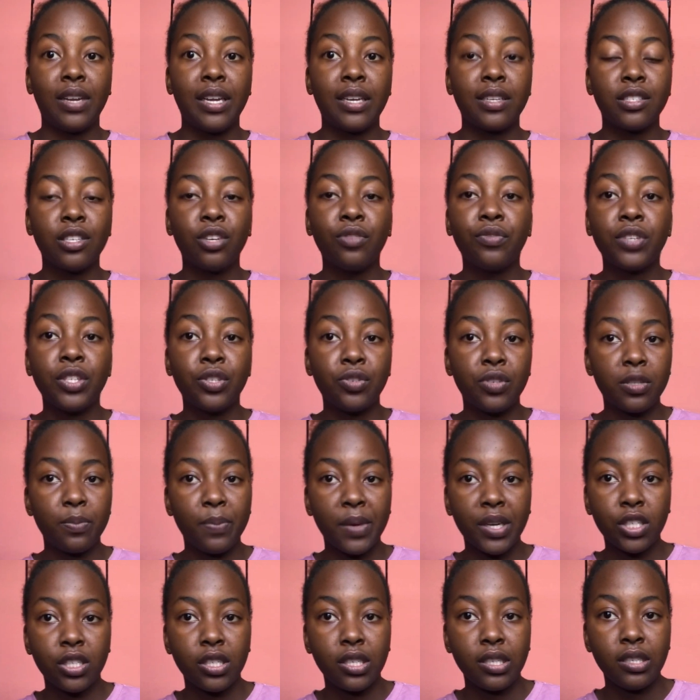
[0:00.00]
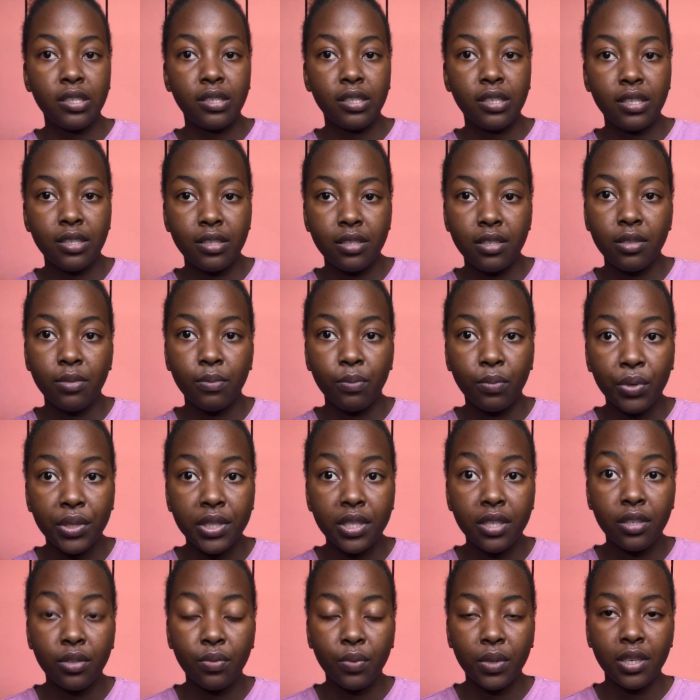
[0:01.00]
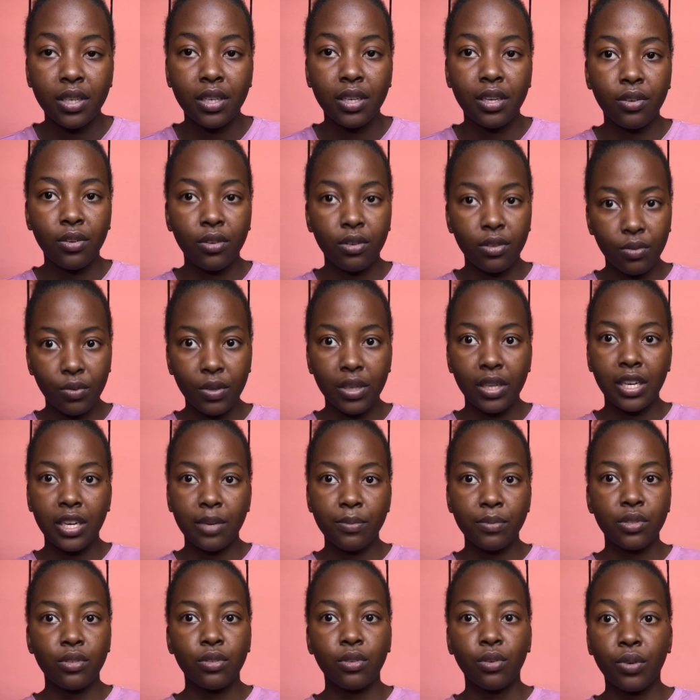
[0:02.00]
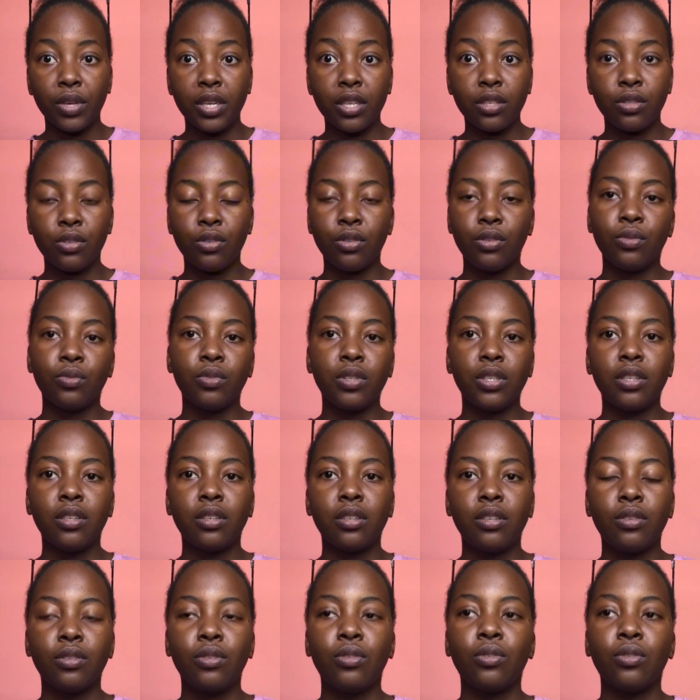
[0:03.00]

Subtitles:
Like, self-introspection is important when it comes to going to uni,